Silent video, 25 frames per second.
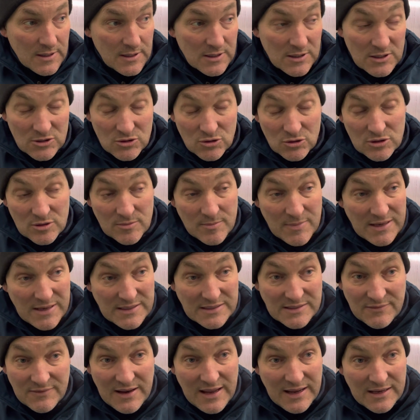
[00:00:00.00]
just a
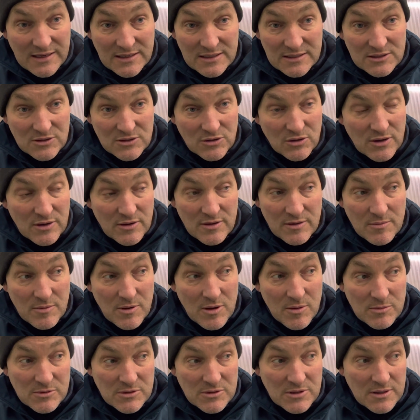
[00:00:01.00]
massive lack of desire at the
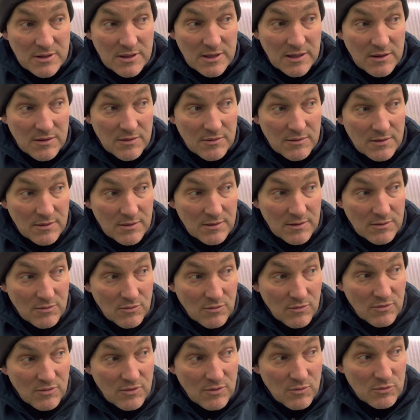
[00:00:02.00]
moment. I think. I
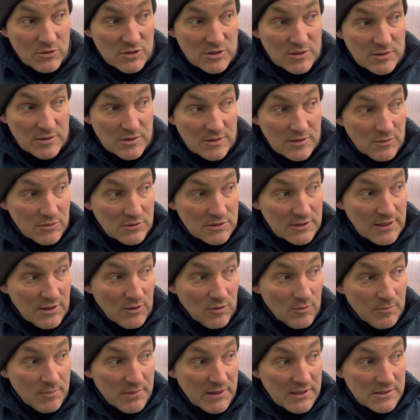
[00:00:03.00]
thought there was
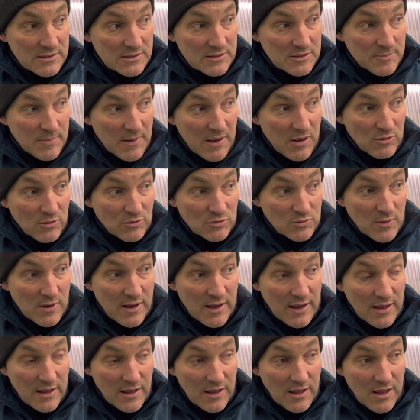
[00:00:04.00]
little bits of spells
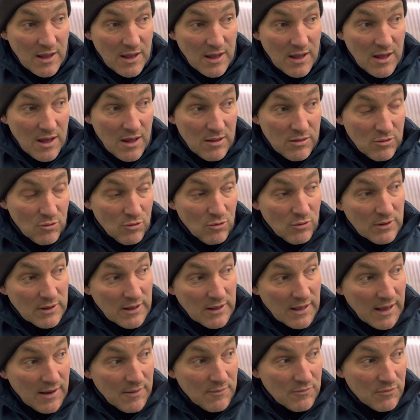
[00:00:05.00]
where I thought,
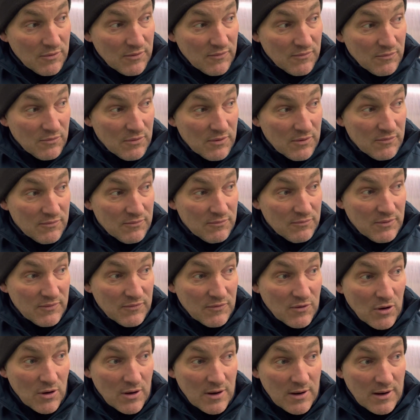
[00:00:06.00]
yeah, we've
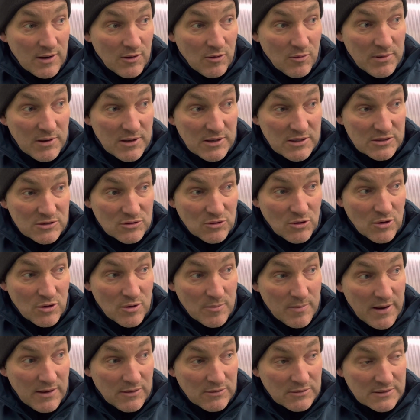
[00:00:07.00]
got a little bit of desire
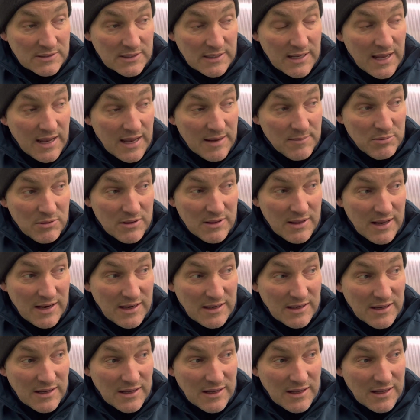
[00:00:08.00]
about us today, but
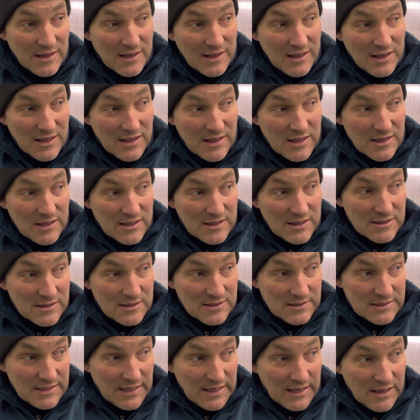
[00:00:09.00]
then the
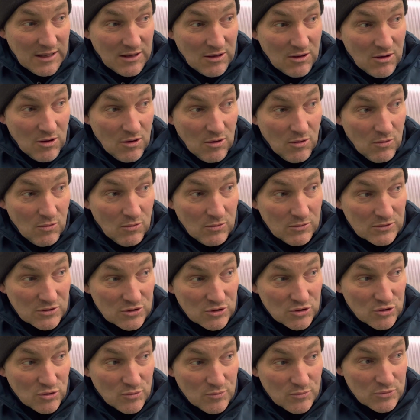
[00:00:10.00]
second goal
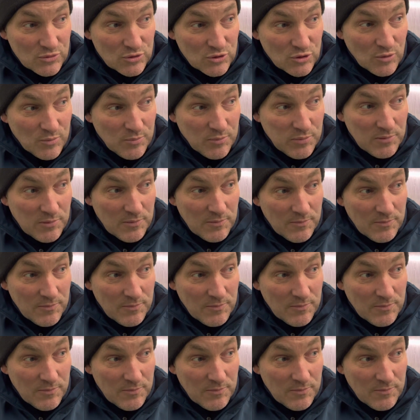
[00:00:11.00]
sums up,